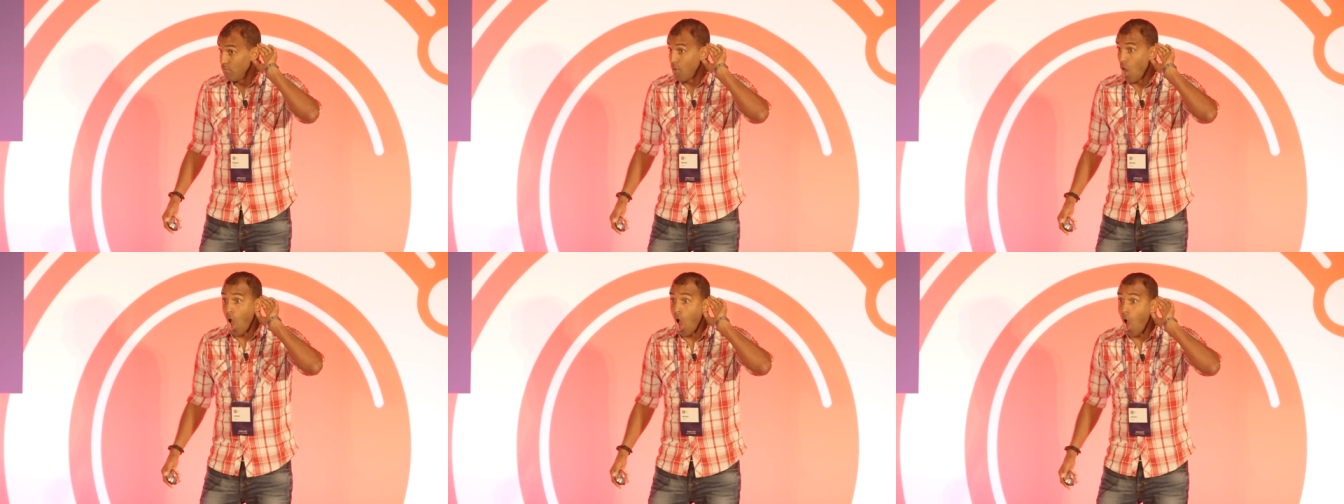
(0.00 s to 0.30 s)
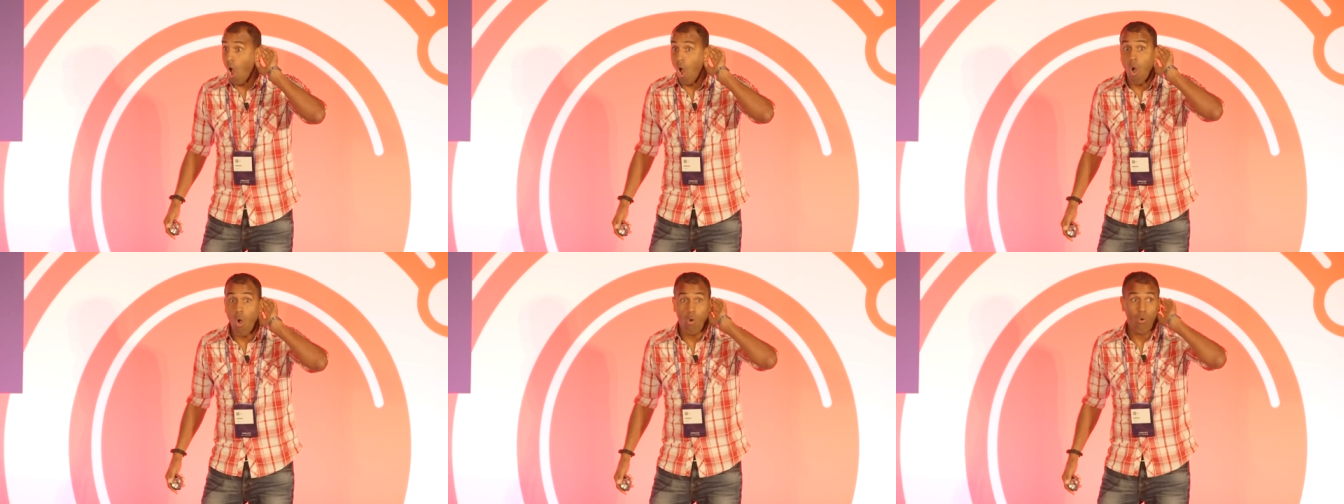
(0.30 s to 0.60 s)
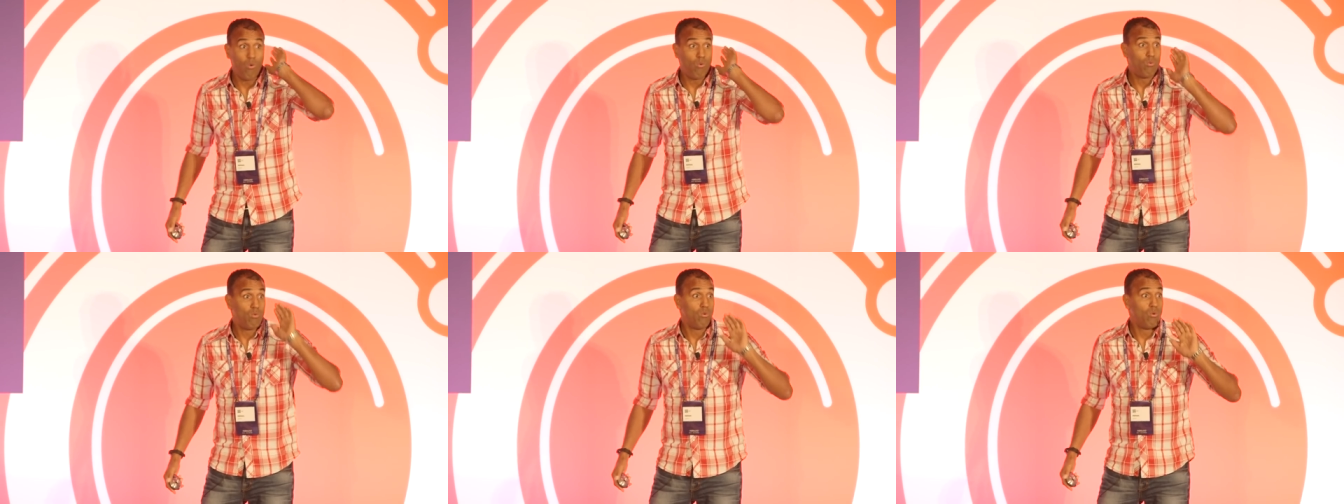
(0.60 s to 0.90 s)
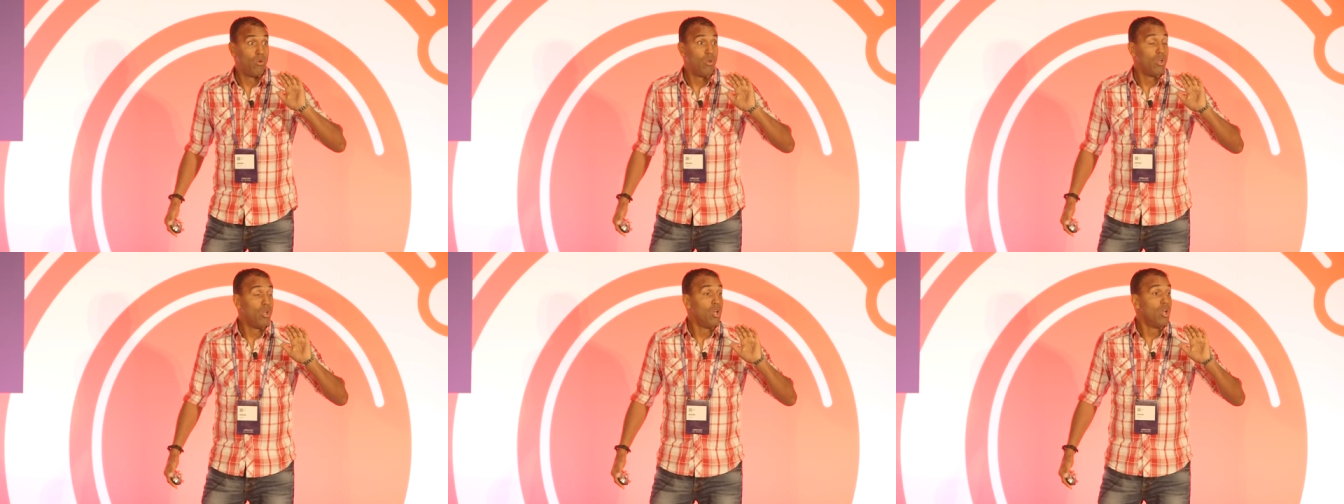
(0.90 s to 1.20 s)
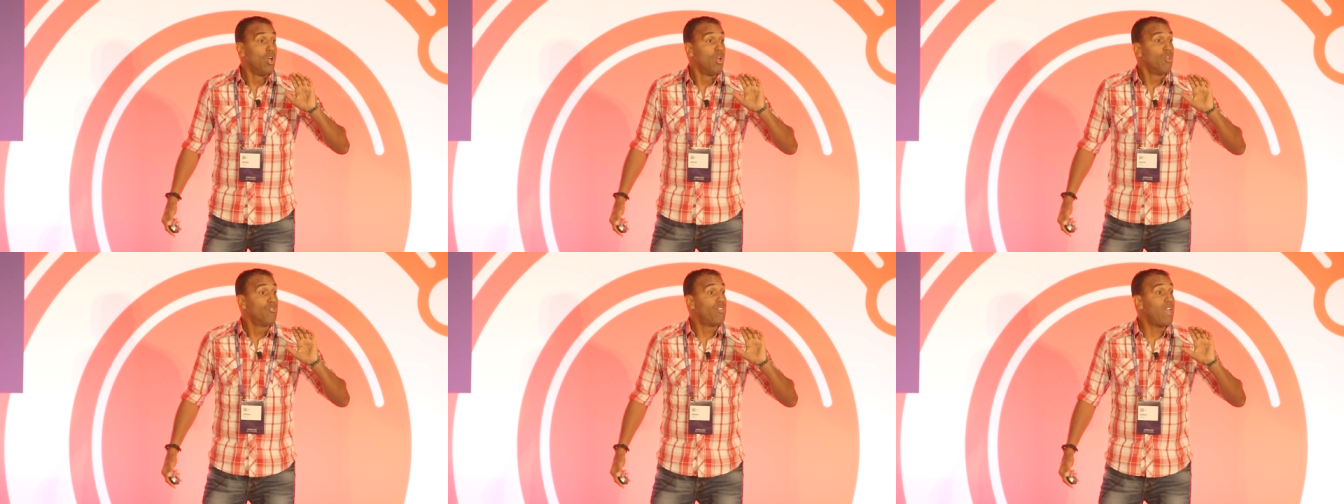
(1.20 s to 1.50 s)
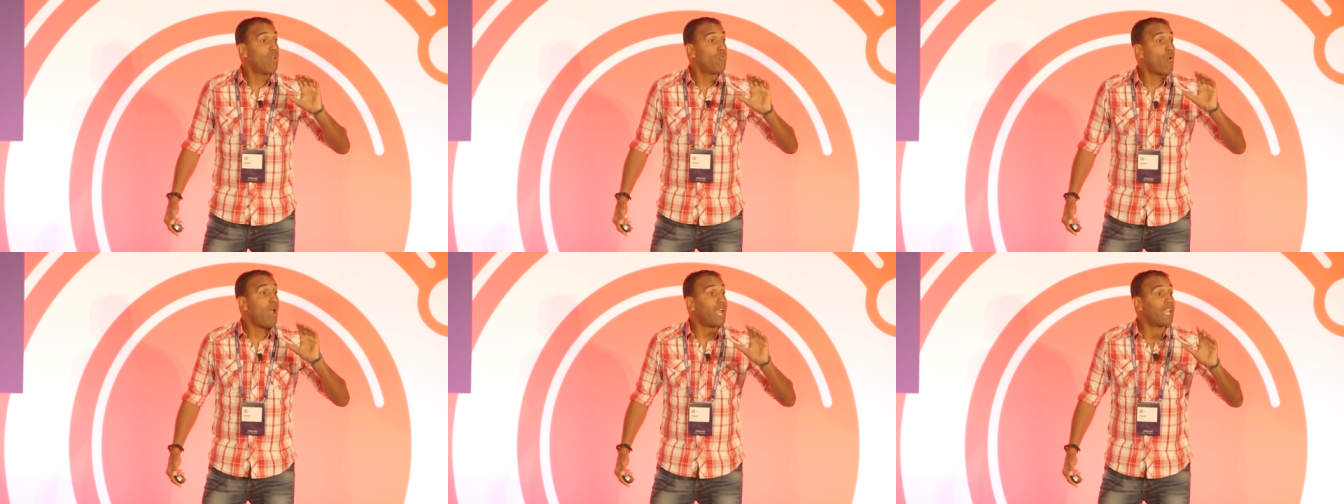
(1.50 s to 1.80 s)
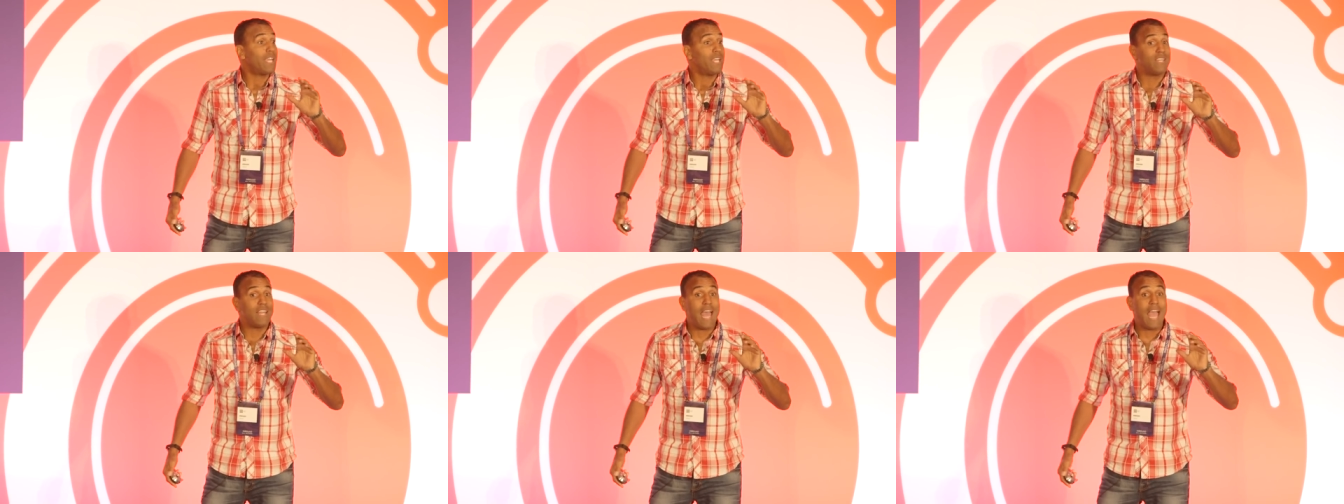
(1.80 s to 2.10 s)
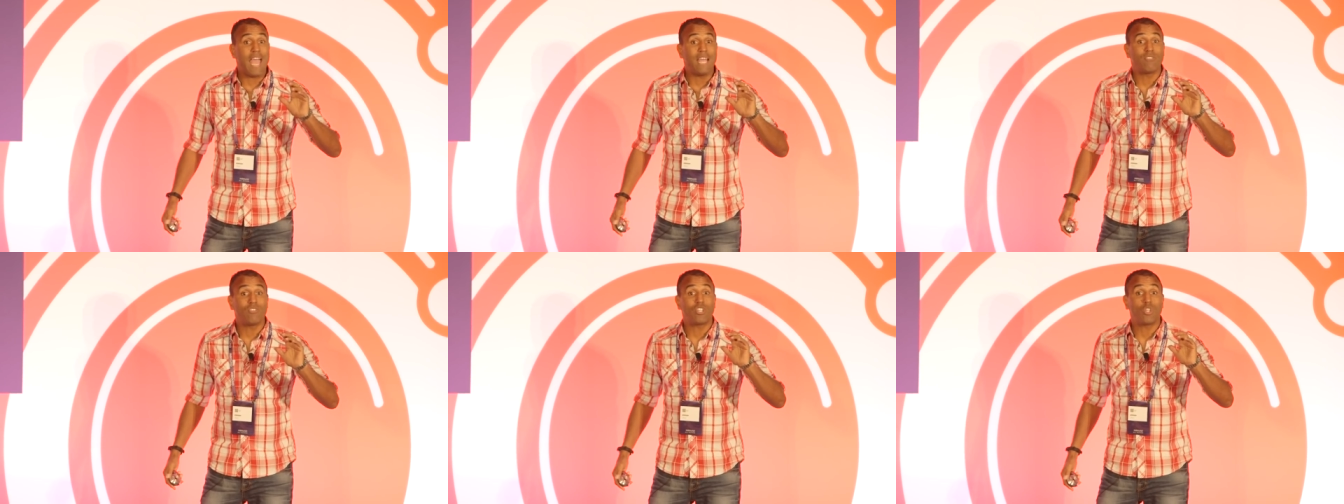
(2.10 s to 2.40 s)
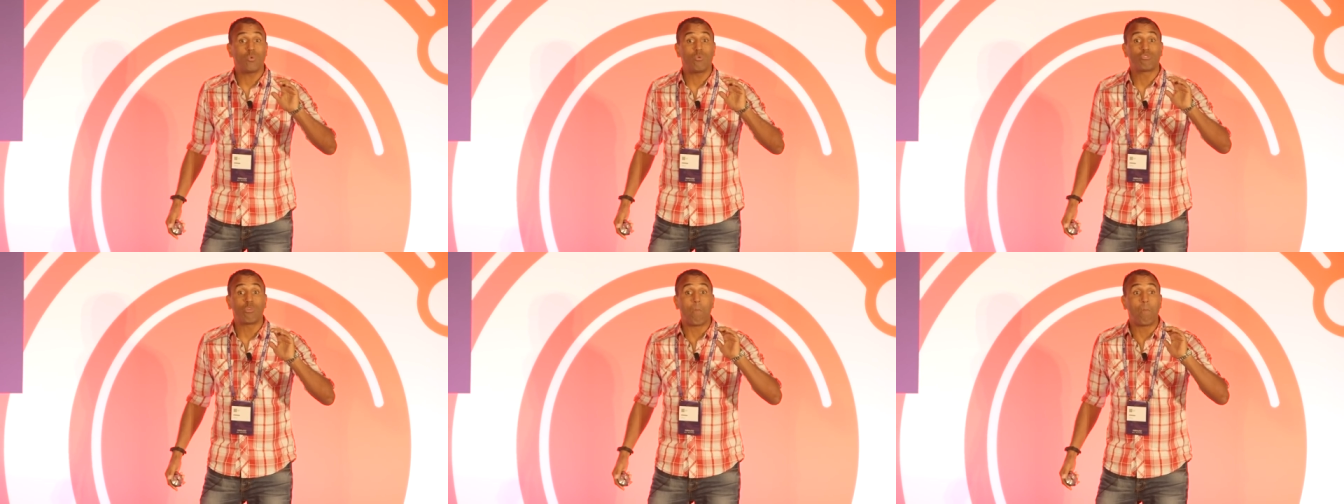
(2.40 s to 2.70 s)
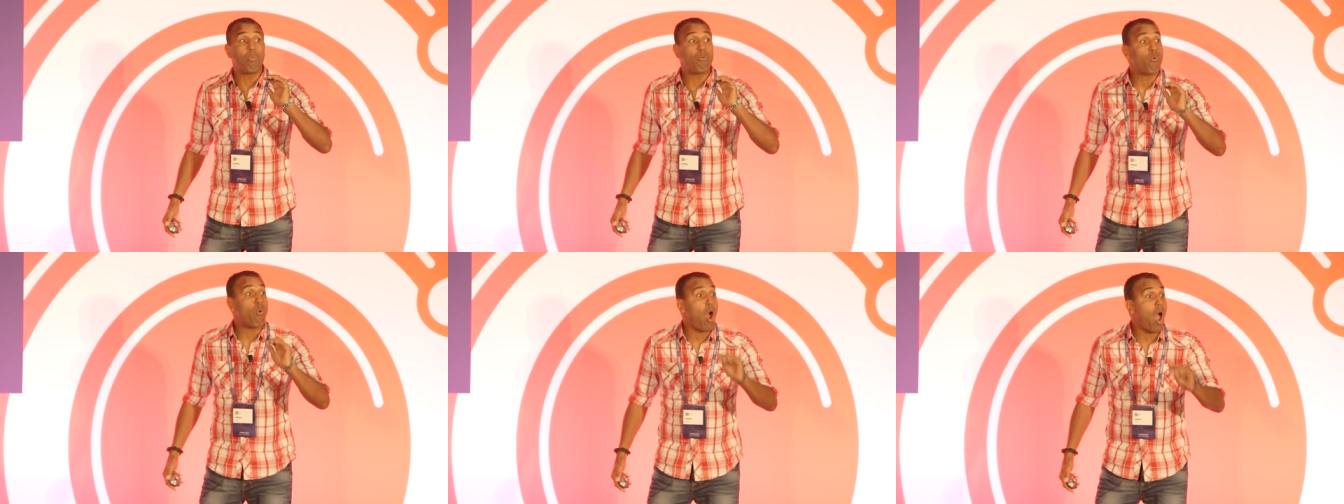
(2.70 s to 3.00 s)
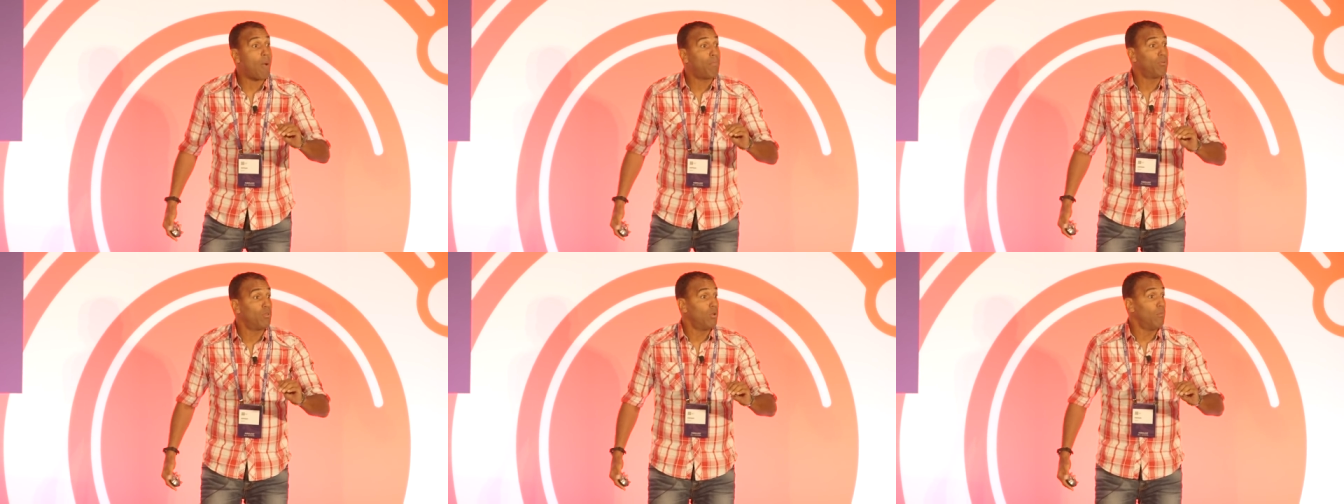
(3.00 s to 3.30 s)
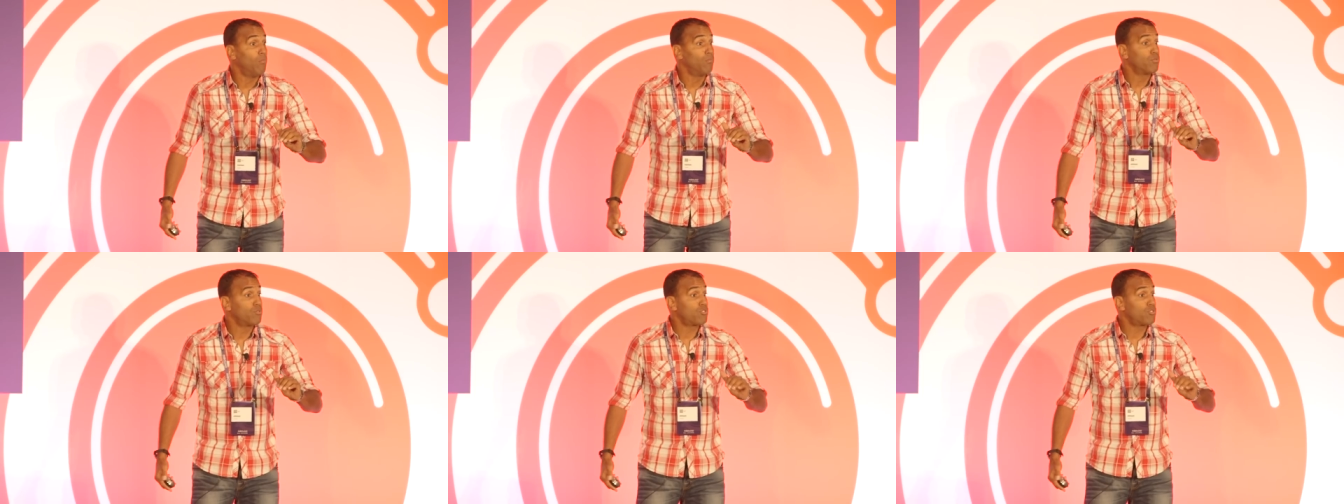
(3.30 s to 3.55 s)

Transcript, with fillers: No. They recognized that there was a problem.